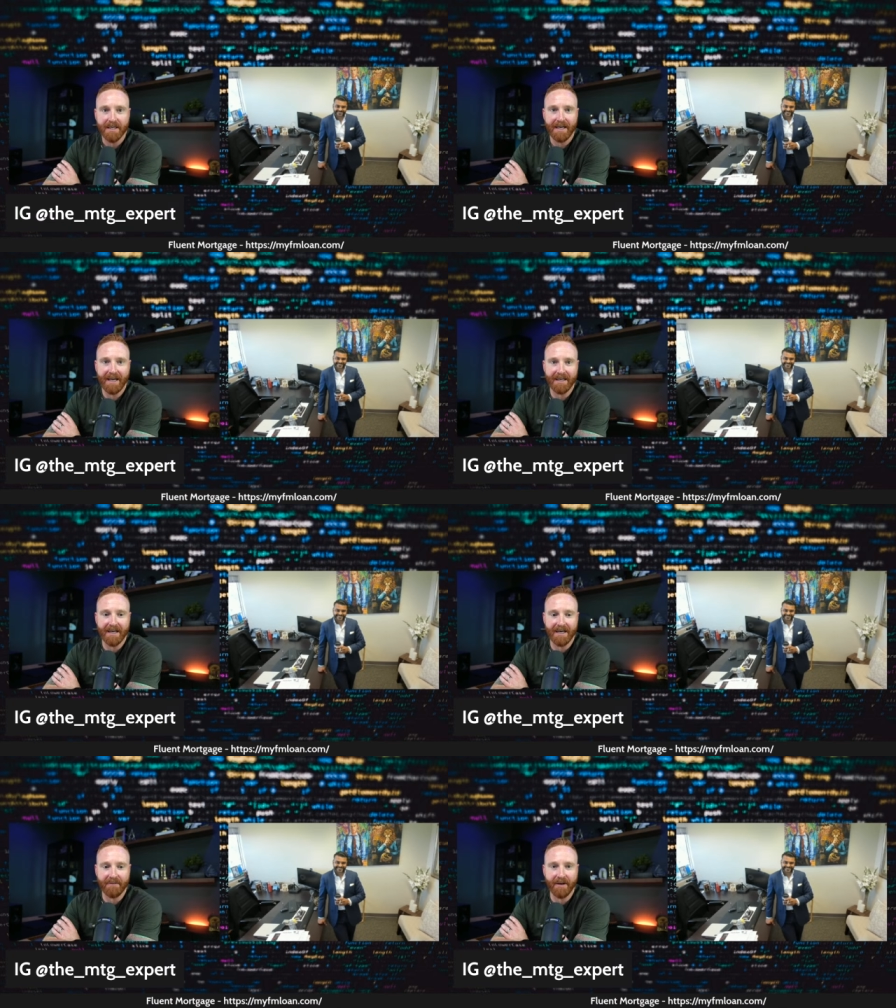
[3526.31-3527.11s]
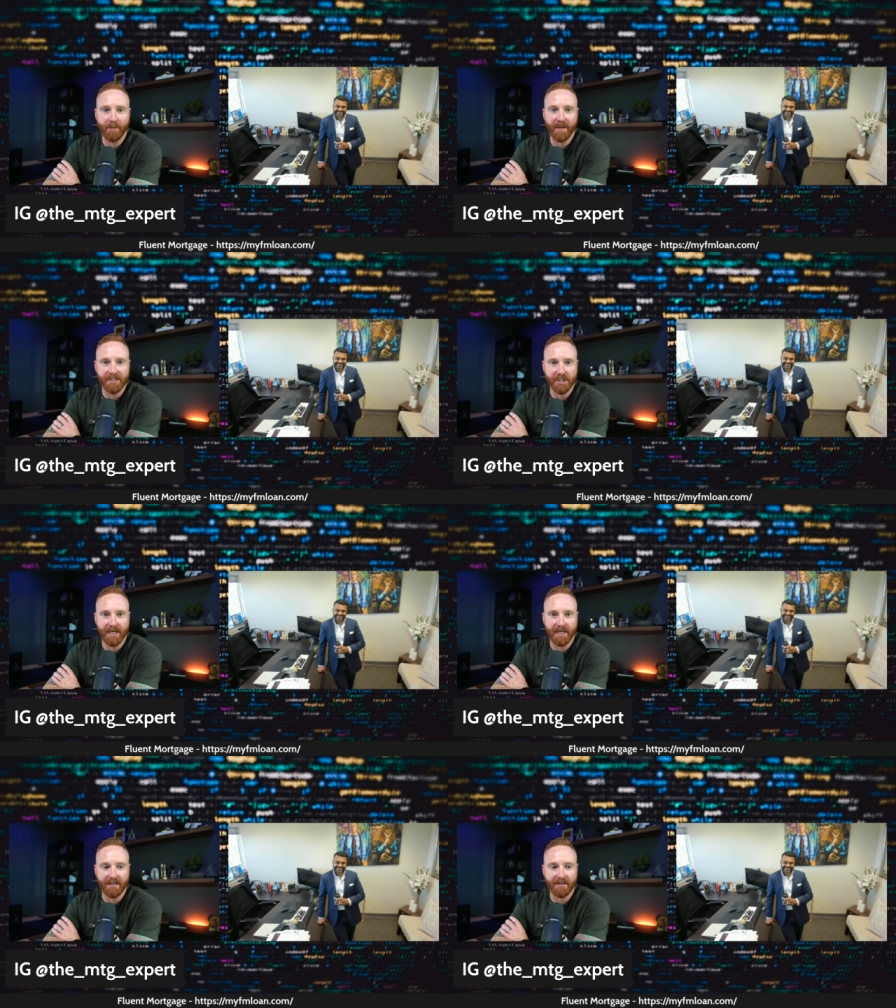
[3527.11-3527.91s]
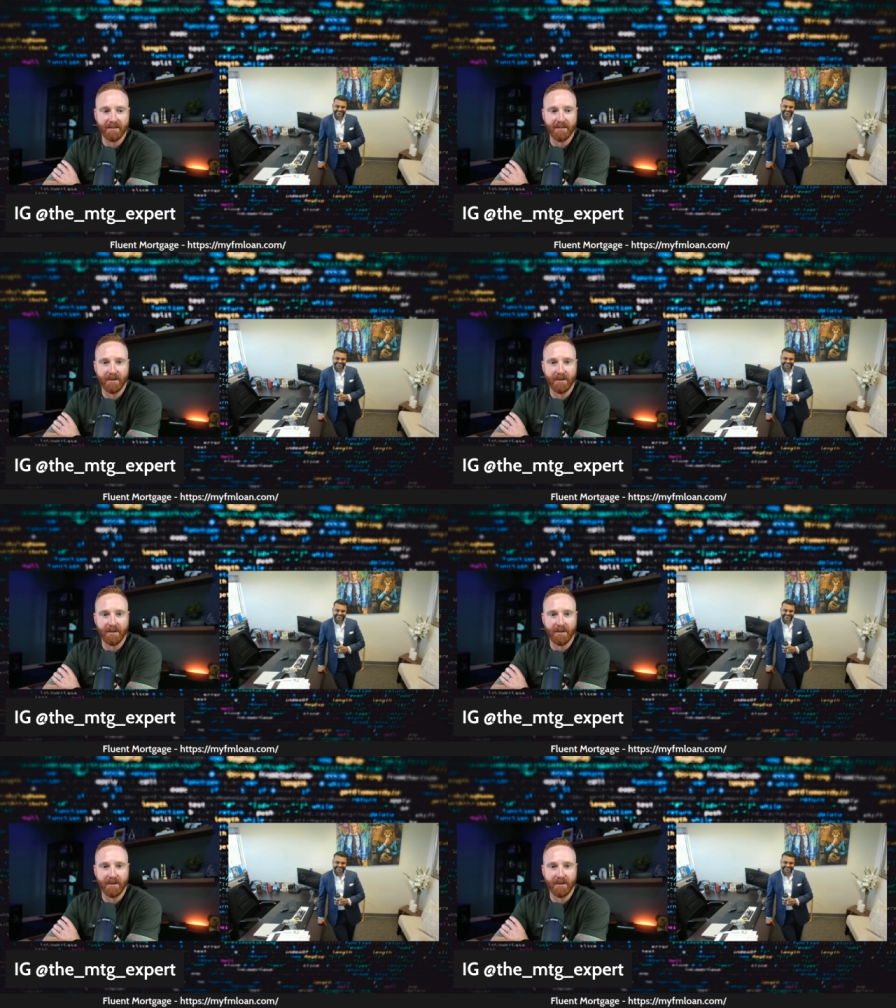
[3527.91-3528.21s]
and kind of help educate you